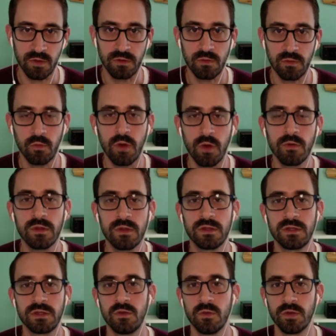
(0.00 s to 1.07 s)
what were the
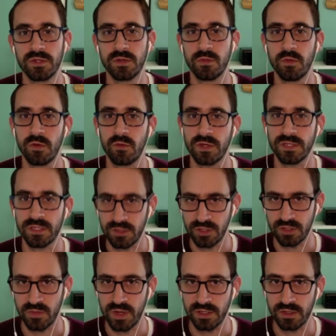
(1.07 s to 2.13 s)
two most important ones that you
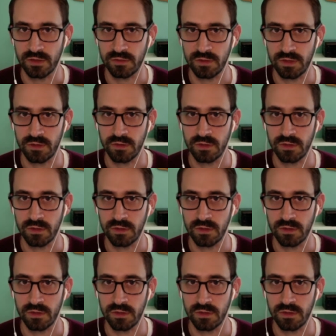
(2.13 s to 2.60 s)
just mentioned? They were